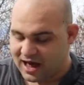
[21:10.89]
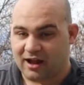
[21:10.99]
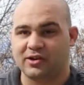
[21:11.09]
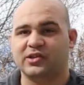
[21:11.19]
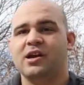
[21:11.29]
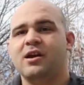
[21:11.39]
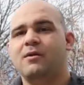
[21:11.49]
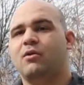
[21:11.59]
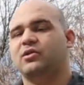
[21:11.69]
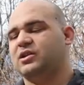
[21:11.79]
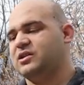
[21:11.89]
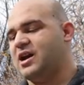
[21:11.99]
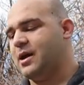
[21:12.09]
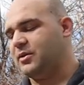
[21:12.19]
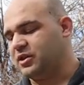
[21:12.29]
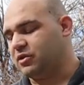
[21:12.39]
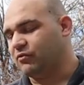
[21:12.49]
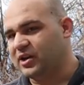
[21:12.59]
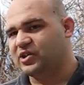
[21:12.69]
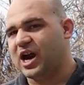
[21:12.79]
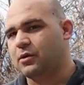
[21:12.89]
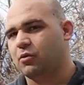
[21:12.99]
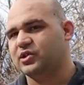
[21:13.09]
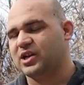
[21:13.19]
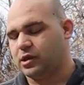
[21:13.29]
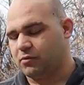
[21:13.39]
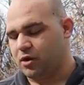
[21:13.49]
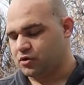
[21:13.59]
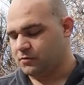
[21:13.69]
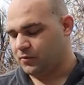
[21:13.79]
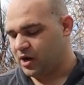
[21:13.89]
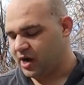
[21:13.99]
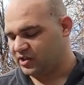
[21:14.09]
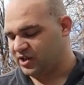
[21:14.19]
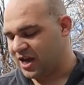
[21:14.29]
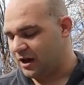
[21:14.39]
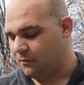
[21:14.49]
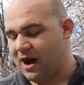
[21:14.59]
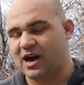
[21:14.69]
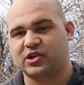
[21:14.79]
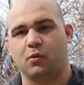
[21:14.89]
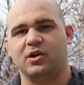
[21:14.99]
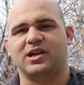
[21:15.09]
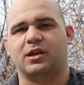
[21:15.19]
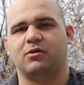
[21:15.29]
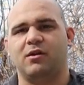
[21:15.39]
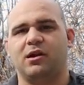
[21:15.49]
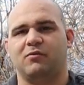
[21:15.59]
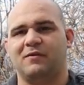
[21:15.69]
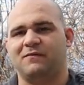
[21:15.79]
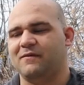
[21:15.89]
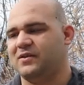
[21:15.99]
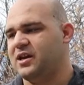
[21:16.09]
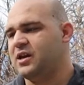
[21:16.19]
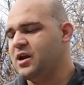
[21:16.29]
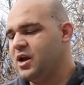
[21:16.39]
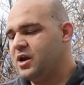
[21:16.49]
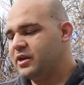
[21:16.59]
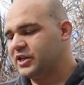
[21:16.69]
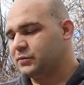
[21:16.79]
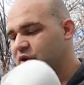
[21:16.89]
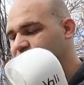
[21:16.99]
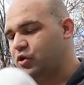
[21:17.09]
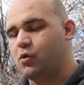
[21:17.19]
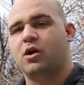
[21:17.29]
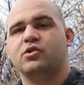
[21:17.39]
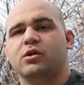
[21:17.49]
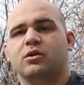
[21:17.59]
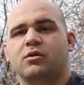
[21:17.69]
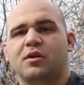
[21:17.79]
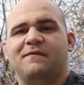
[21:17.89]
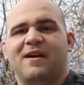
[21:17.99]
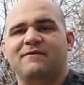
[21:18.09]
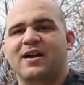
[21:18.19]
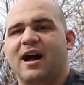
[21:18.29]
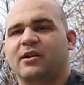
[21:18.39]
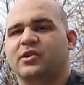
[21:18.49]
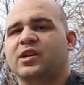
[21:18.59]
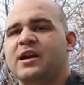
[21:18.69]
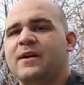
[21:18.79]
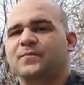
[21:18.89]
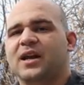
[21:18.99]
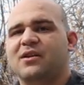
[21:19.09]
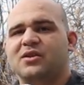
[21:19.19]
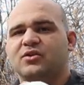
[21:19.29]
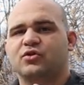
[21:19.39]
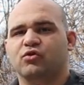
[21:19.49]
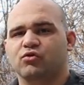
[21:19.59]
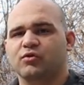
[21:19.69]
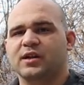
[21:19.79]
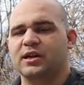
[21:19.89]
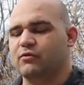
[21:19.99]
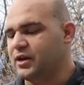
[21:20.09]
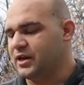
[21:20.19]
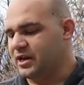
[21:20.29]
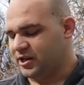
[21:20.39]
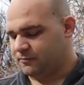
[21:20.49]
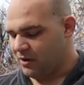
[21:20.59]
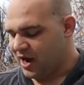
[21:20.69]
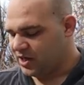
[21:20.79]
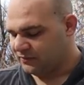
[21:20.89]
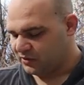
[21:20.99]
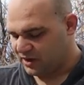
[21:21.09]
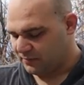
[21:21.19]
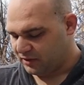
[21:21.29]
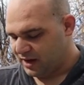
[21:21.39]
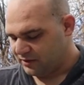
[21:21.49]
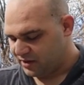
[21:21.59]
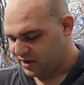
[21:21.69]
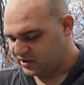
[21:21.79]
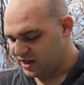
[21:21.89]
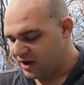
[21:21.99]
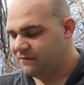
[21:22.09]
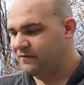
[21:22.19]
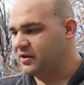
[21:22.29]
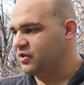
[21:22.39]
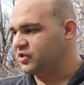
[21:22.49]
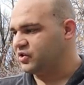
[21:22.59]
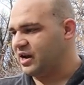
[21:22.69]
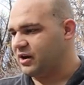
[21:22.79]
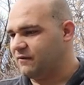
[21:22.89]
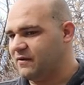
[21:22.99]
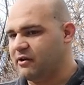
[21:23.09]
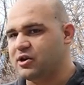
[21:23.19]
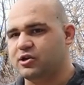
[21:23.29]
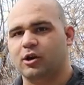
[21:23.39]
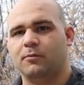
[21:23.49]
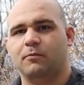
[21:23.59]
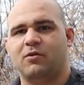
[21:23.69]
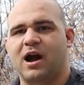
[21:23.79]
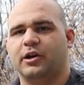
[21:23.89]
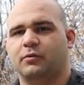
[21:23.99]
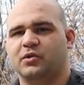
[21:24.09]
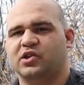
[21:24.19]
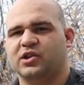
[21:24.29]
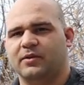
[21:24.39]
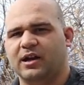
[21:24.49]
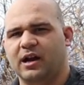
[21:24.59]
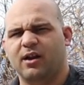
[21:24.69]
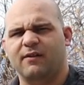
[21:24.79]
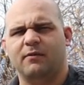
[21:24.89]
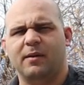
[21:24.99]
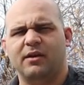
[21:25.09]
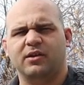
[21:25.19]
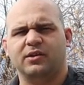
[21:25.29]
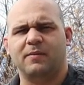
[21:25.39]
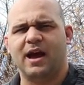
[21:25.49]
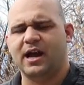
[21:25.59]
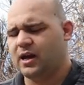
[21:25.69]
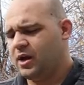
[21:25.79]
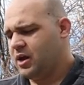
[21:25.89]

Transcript: dollars most of the time I think the ringside ones like 300 bucks title boxing ones like three 350 this one's 235 dollars and I think that's a really, really nice price for something like this. And it feels like a very durable product, which is something I love about this bag.